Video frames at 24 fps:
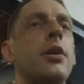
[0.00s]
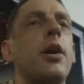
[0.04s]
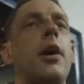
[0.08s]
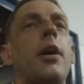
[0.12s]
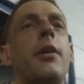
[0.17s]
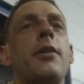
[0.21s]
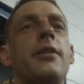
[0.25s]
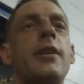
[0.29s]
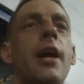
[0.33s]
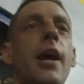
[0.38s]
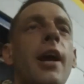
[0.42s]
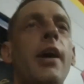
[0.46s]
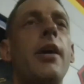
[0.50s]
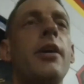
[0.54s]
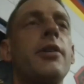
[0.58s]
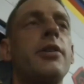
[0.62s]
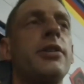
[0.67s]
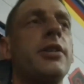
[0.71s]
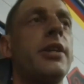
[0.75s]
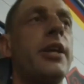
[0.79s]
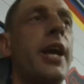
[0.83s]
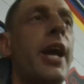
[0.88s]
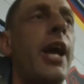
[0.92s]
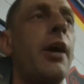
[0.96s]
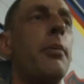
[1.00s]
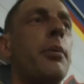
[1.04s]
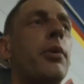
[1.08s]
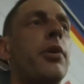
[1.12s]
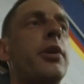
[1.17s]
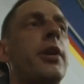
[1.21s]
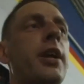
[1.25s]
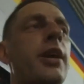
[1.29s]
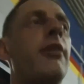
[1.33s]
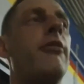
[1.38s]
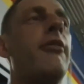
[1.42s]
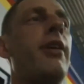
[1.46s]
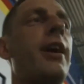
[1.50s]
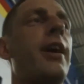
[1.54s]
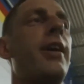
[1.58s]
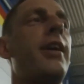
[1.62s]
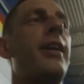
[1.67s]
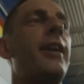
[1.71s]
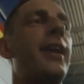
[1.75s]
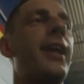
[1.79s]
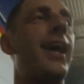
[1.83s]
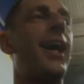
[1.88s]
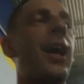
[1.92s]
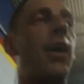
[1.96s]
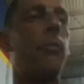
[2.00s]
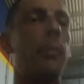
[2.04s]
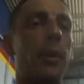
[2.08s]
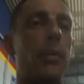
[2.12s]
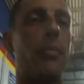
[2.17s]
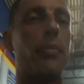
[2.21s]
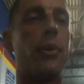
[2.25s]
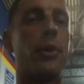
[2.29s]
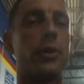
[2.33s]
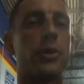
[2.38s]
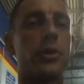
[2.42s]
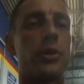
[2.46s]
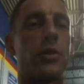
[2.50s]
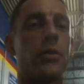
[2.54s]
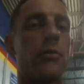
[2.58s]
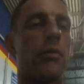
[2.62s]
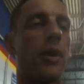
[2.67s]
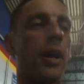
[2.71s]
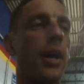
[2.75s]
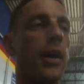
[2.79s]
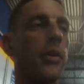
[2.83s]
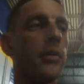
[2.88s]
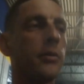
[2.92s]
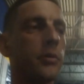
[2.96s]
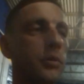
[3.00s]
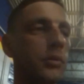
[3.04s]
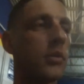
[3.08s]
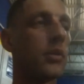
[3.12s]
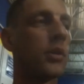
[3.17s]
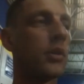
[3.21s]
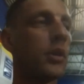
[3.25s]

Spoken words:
so I was actually able to get Randy to help me push it around.